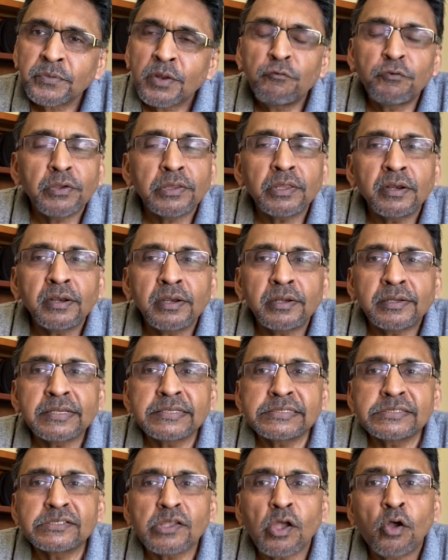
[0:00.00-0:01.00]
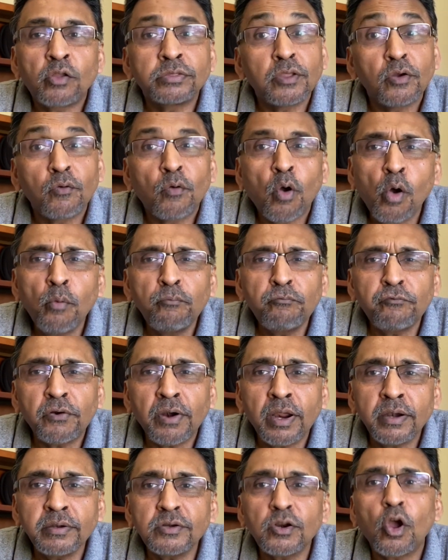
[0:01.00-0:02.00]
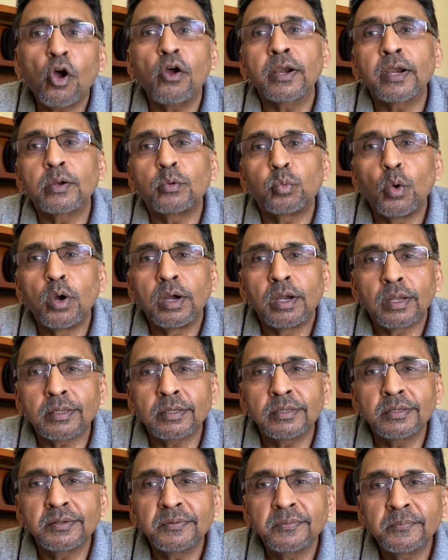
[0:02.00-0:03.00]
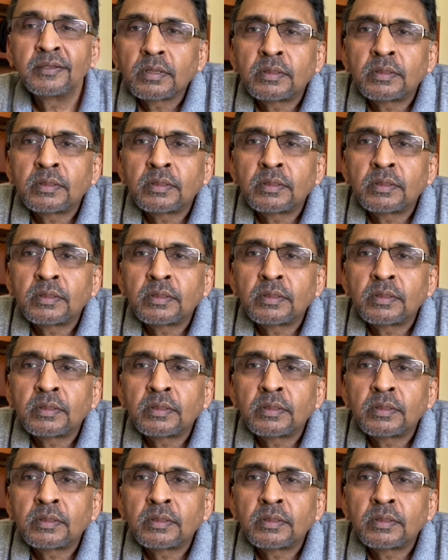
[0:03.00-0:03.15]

whether it is on the home front or at work.